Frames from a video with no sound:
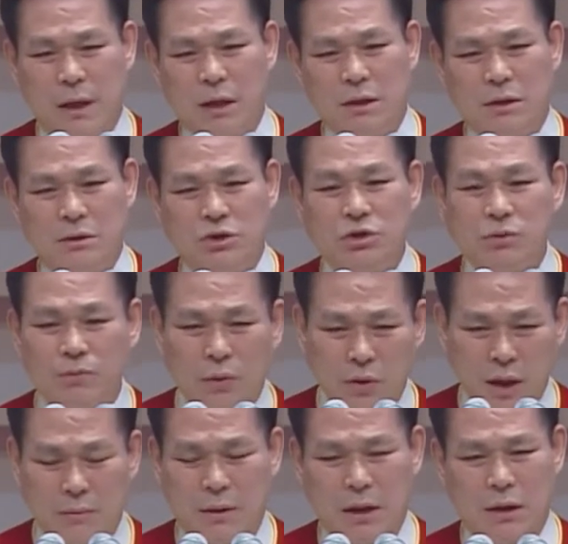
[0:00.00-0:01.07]
When you
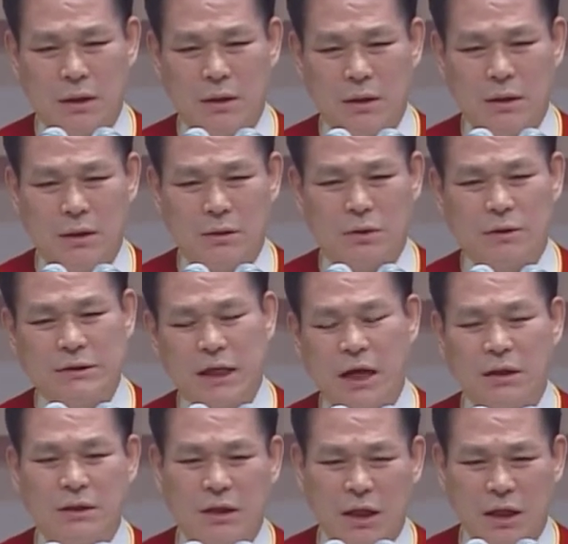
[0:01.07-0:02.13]
speak truthful,
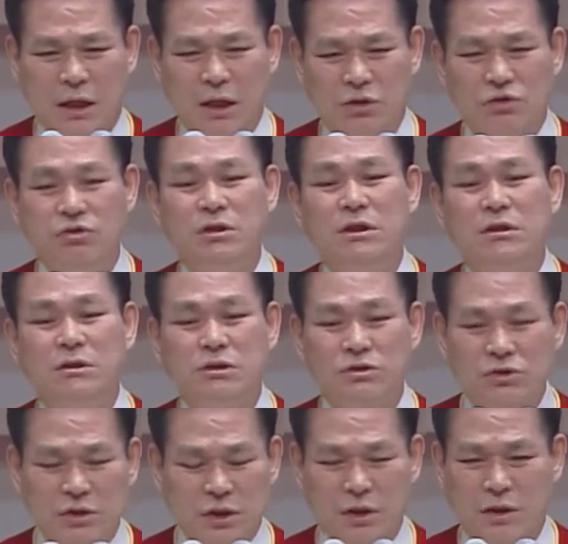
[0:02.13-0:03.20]
good, and
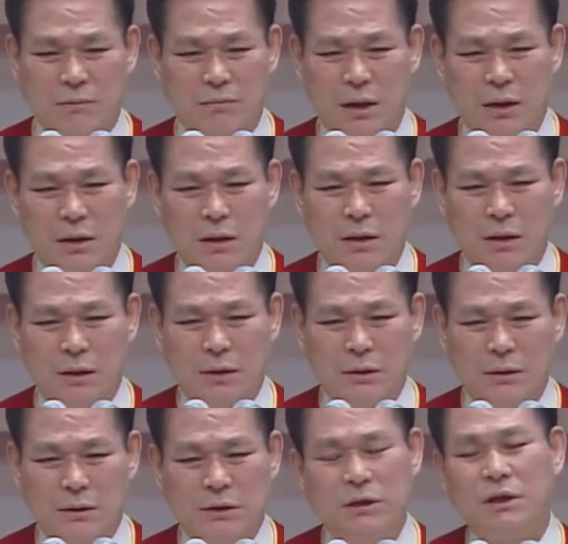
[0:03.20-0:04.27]
gentle words,
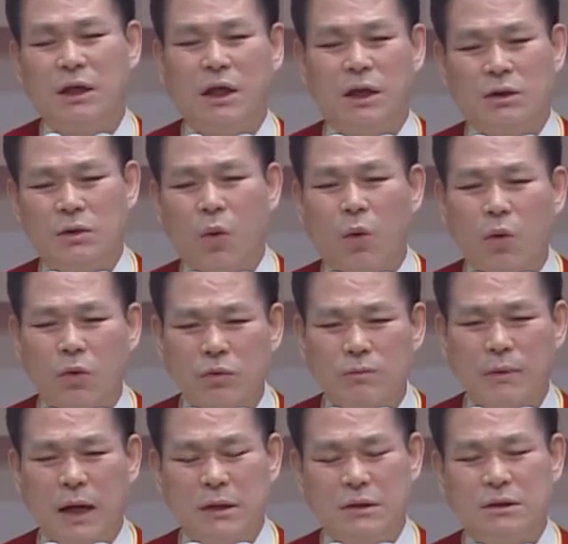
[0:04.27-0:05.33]
you will receive
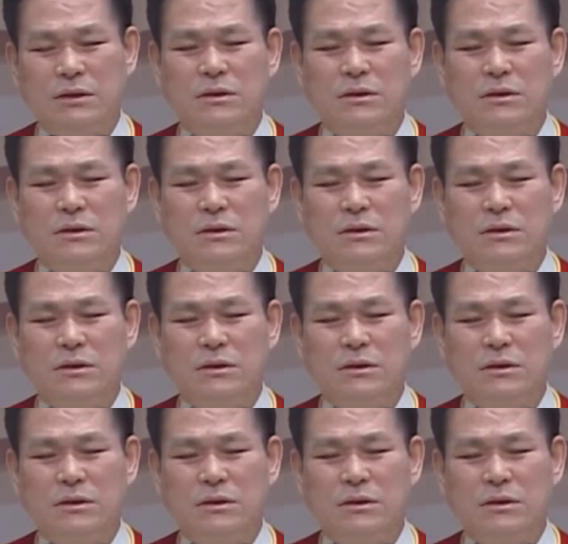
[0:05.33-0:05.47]
blessings.